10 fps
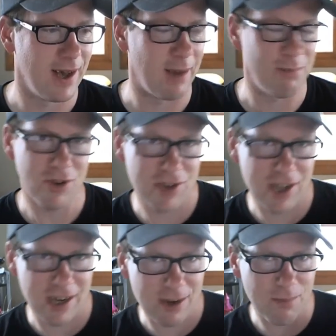I'm just
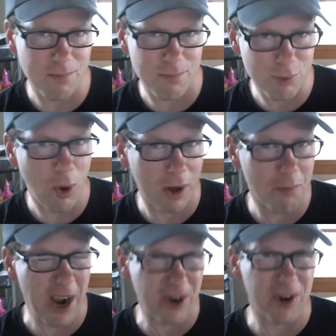going to go go on
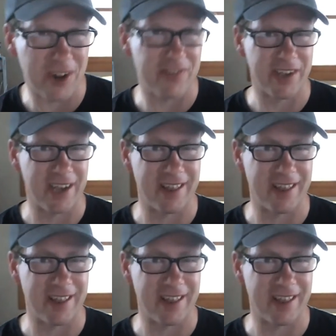record and say